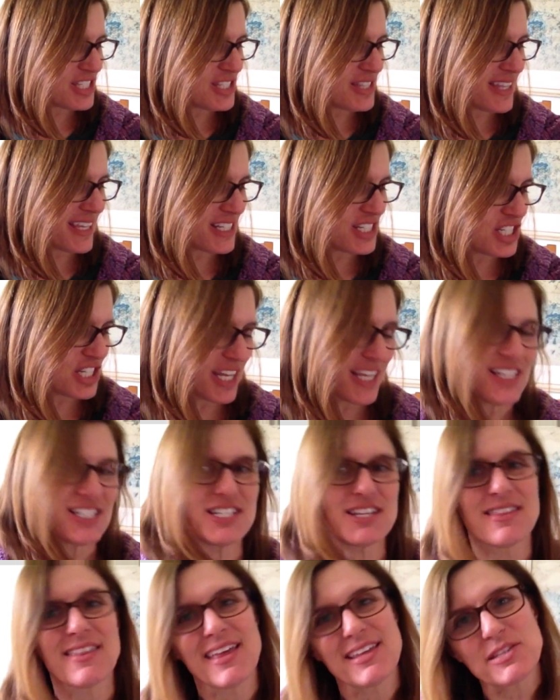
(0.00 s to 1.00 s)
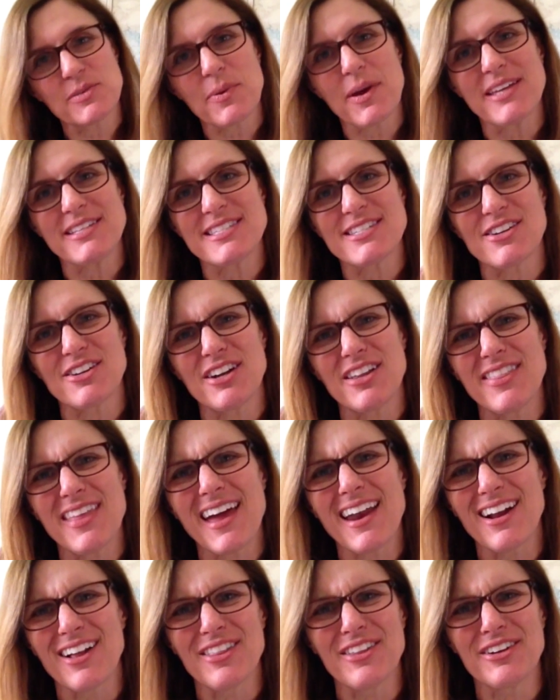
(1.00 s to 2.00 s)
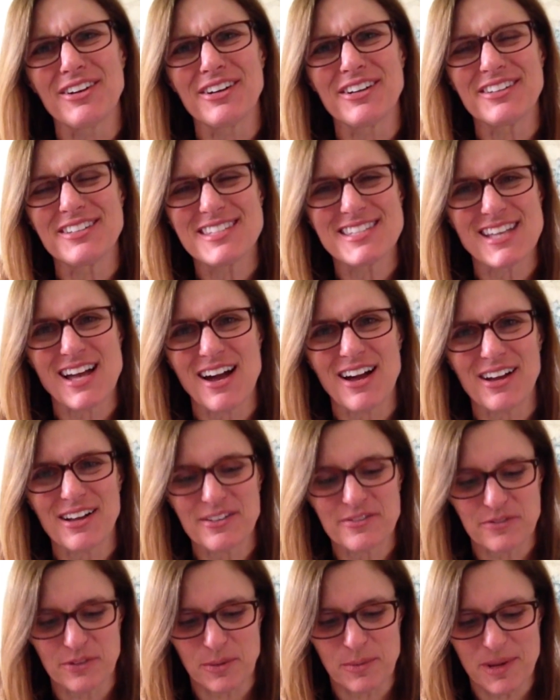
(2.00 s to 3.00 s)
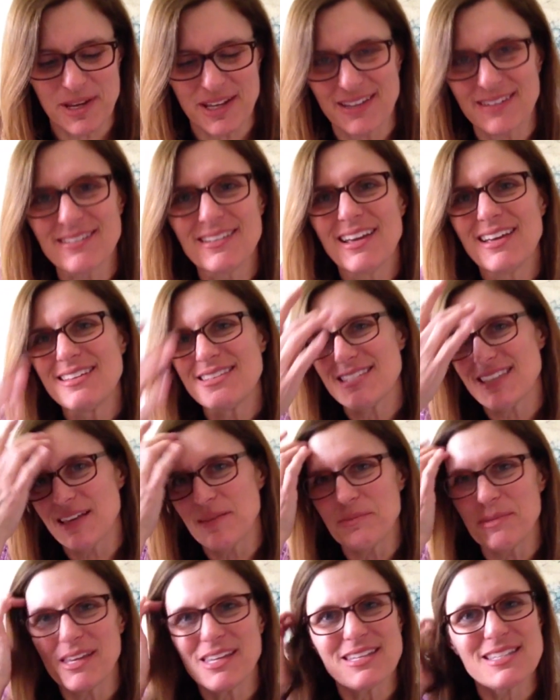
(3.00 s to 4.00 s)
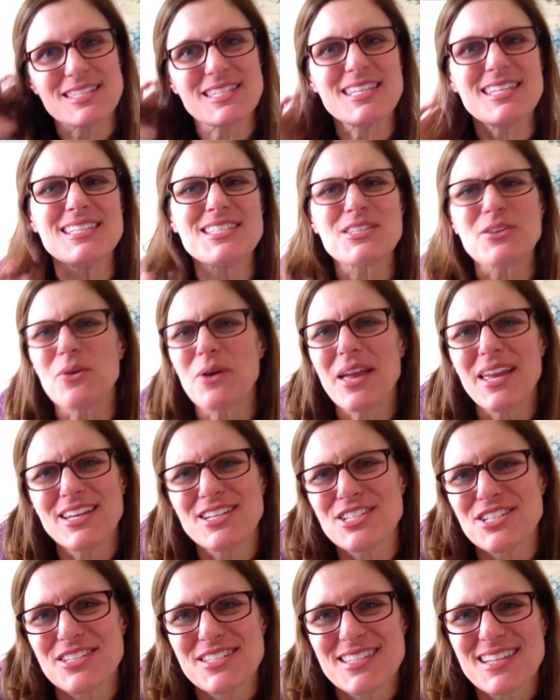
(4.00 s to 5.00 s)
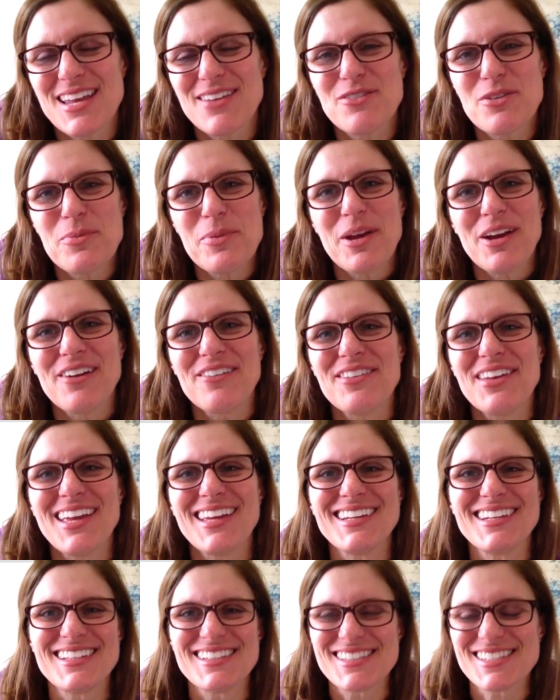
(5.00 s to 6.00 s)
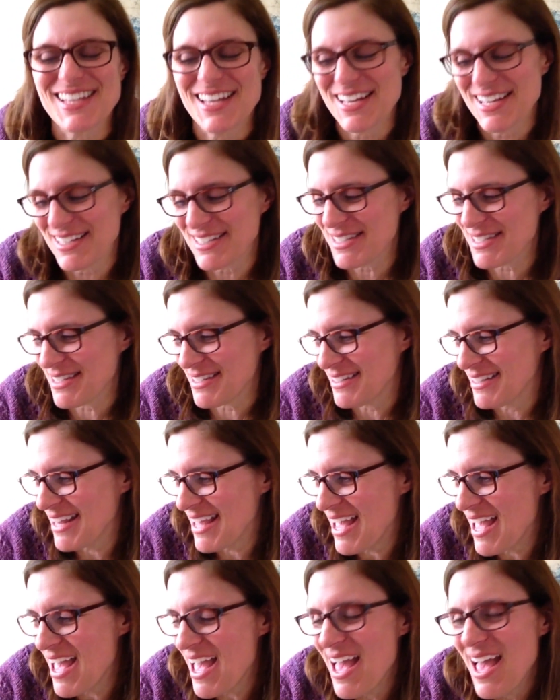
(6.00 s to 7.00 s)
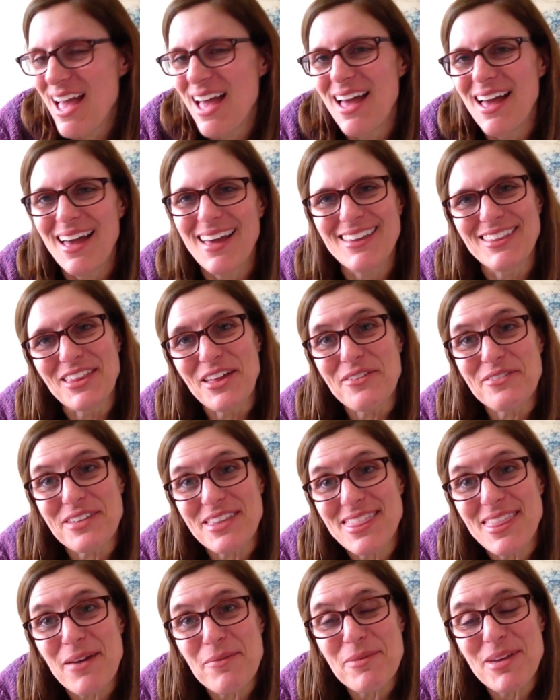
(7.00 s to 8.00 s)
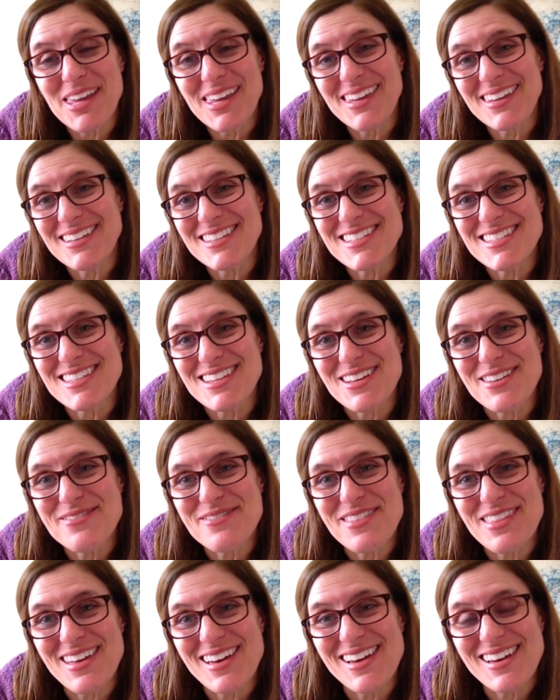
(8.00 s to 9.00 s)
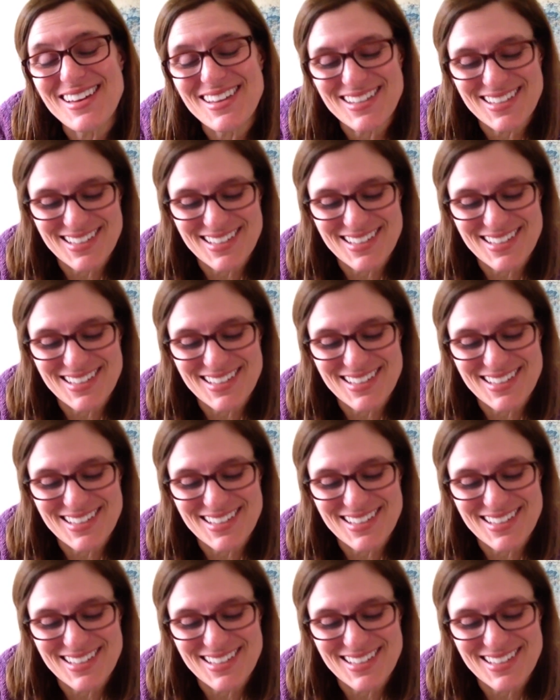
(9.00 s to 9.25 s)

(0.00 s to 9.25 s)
then changed, and that's why I started that other sock for my son, because he's so anxious to have a pair of hand-knit socks. I love it that my kids love the